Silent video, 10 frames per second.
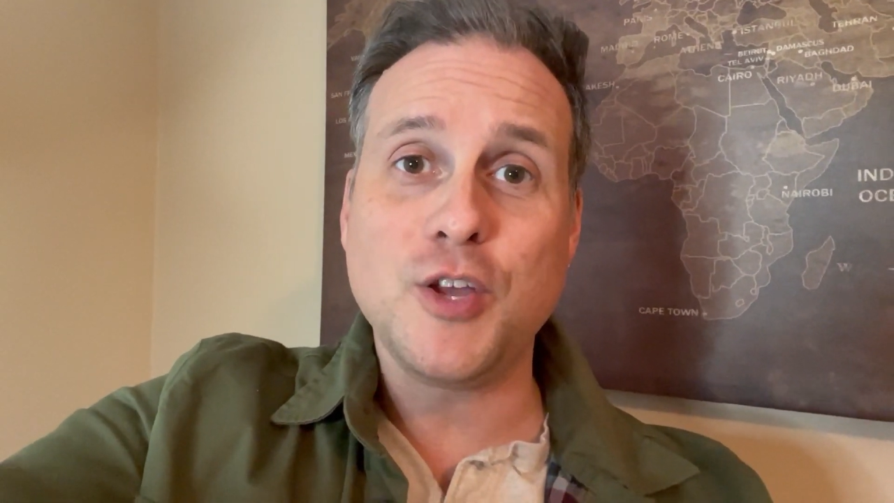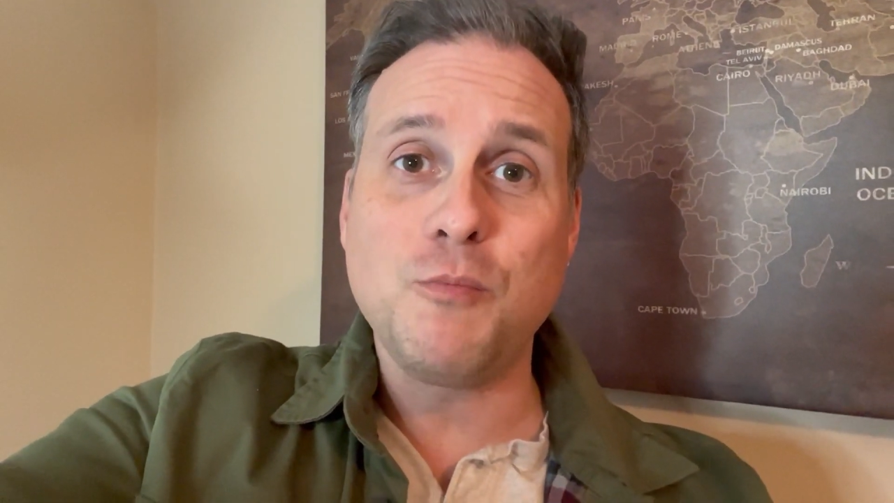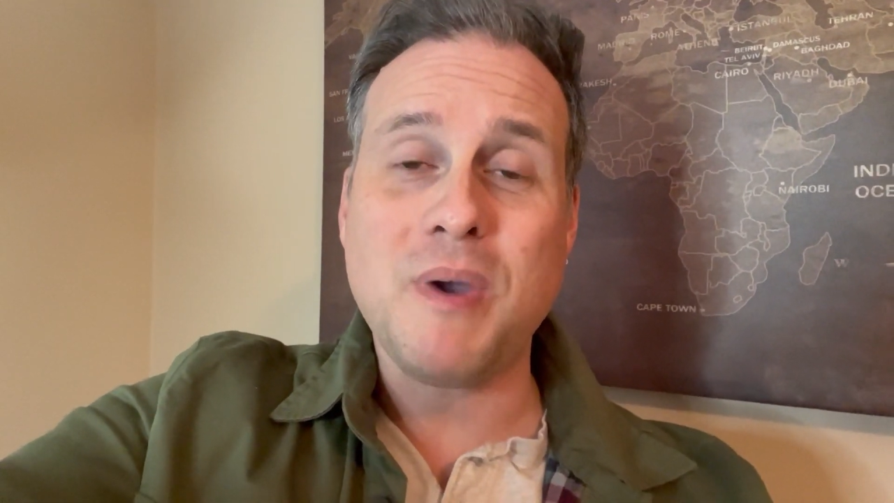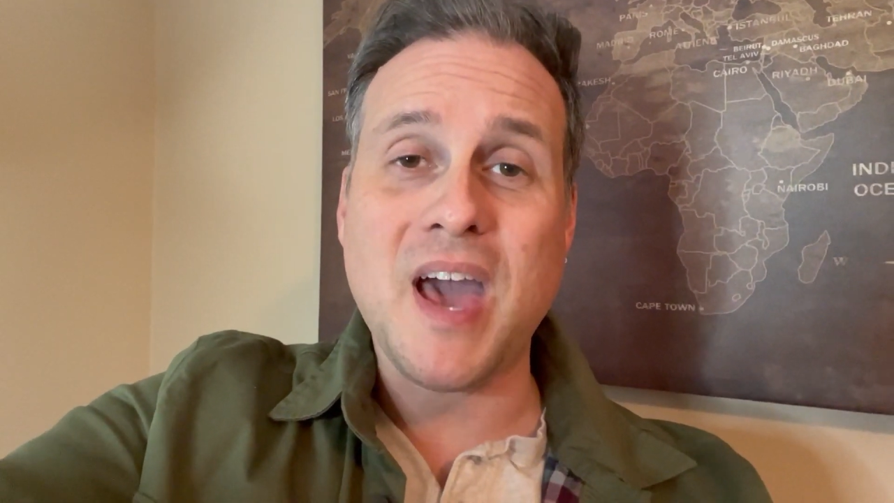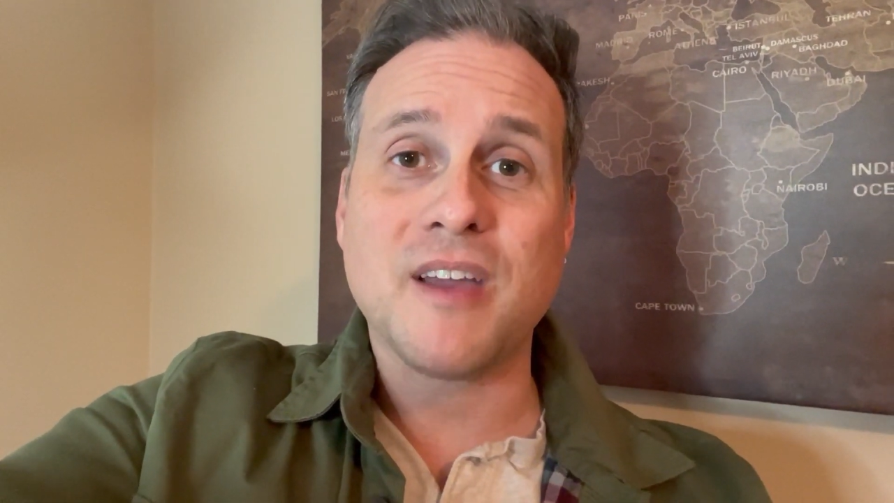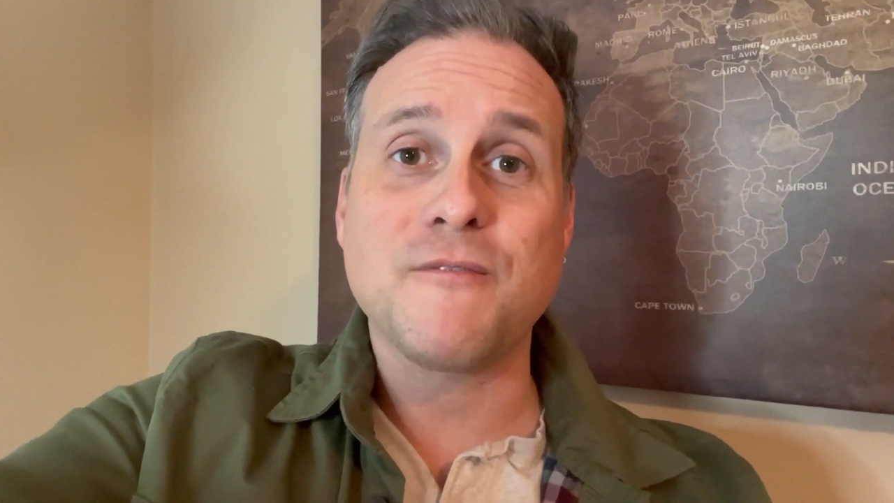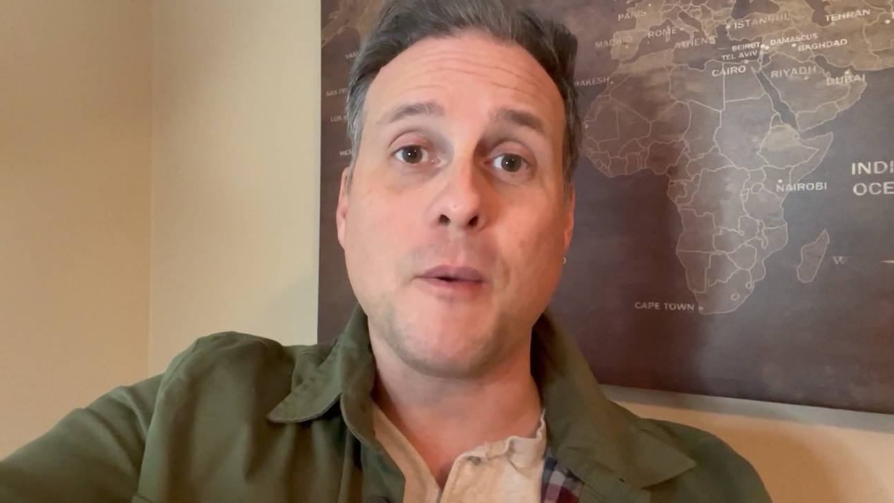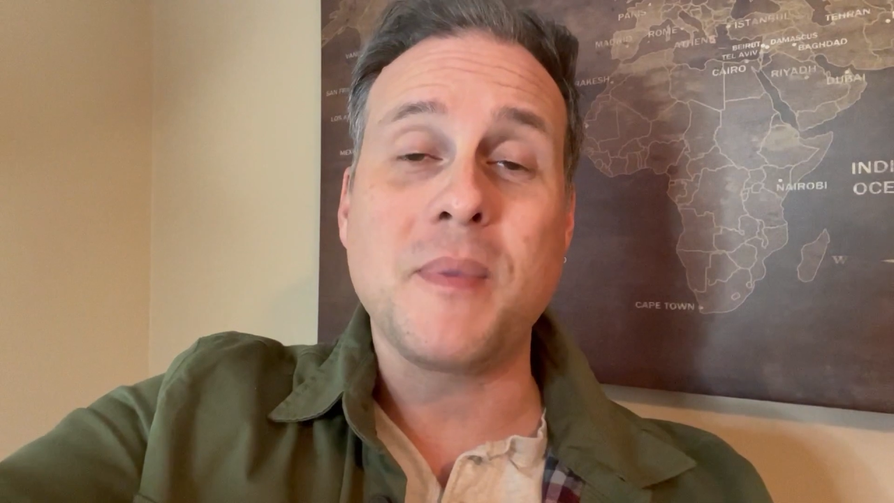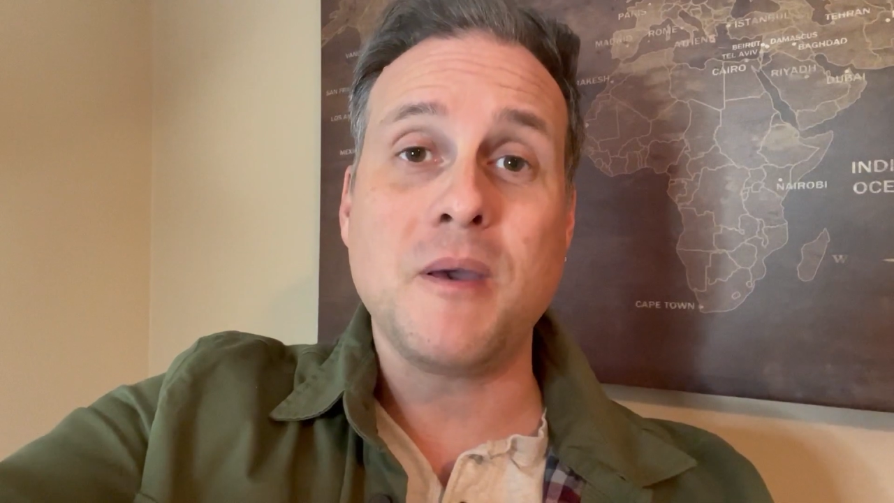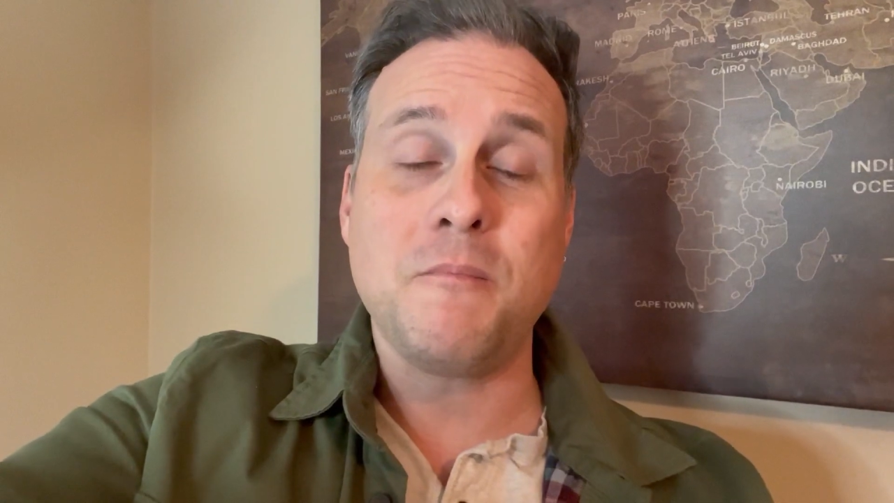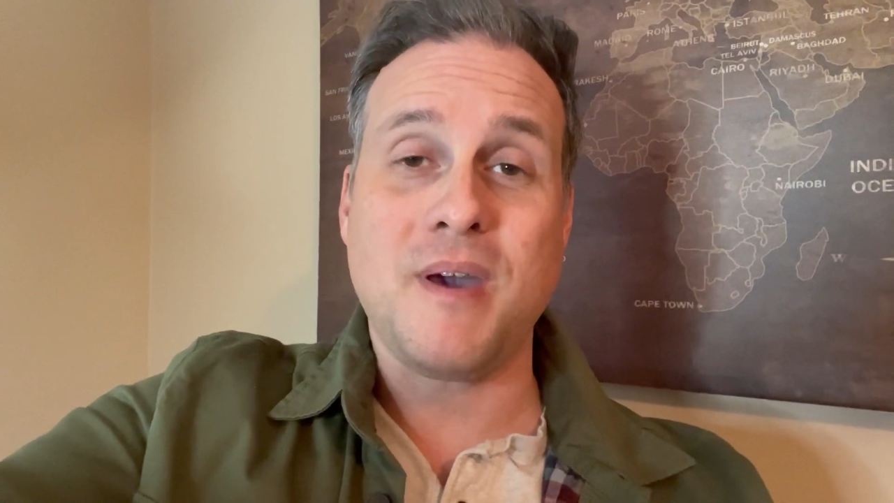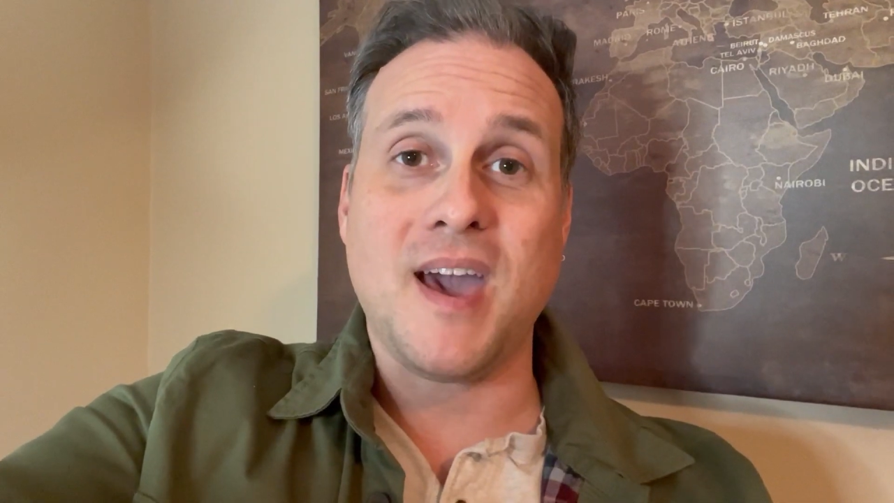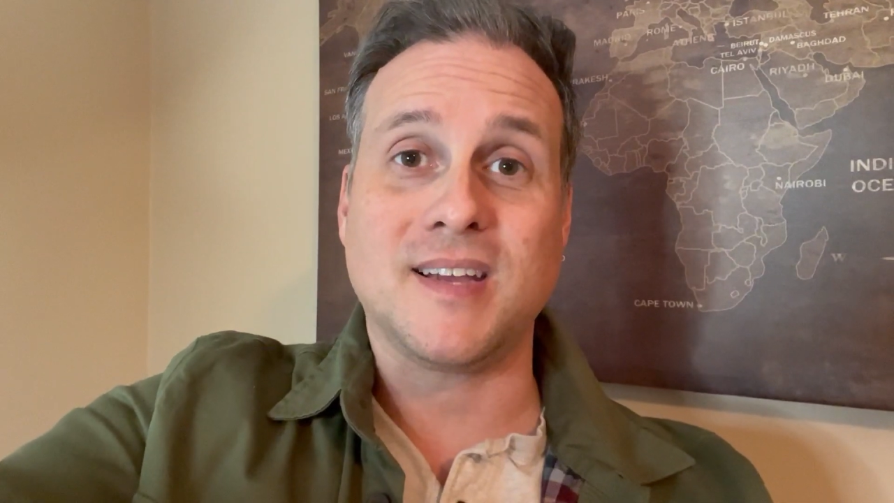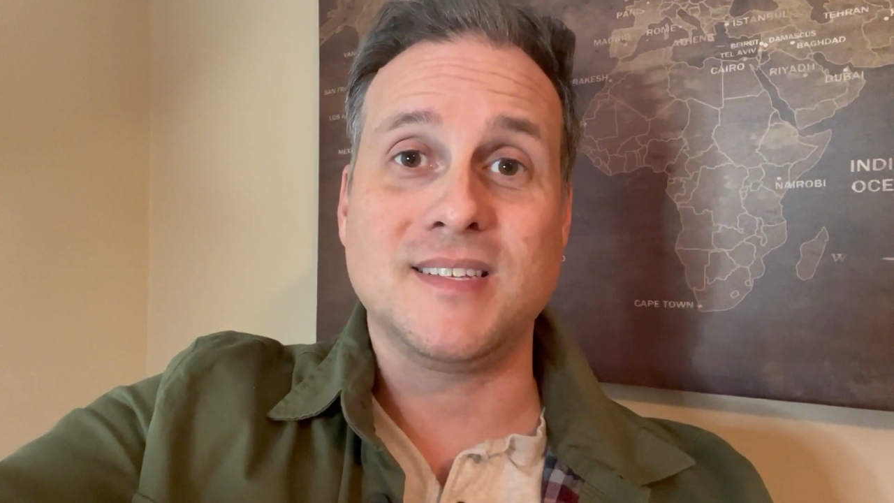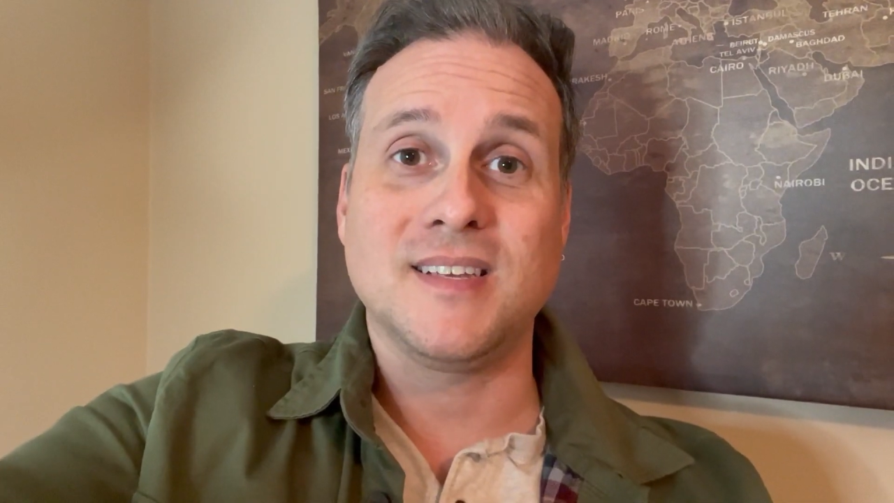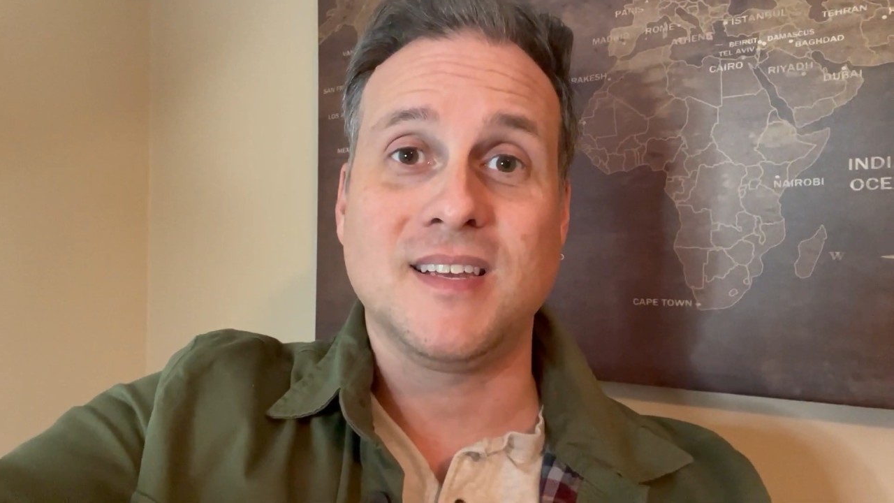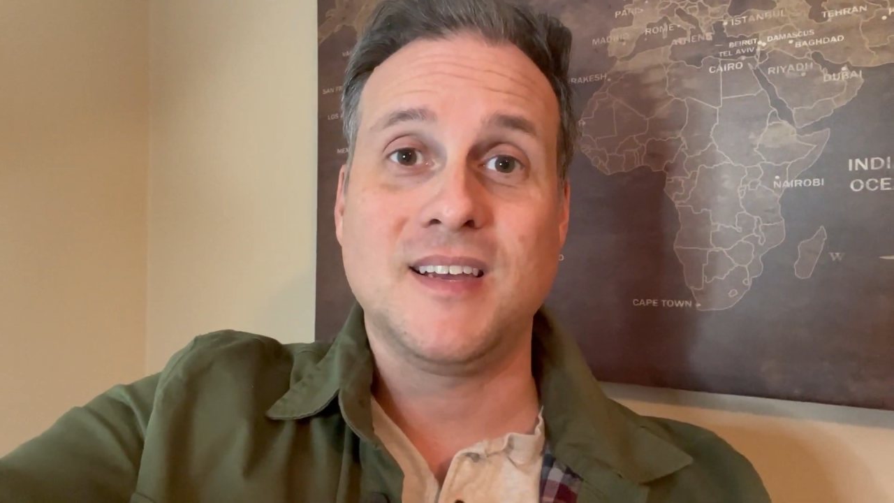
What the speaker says: you back from impact.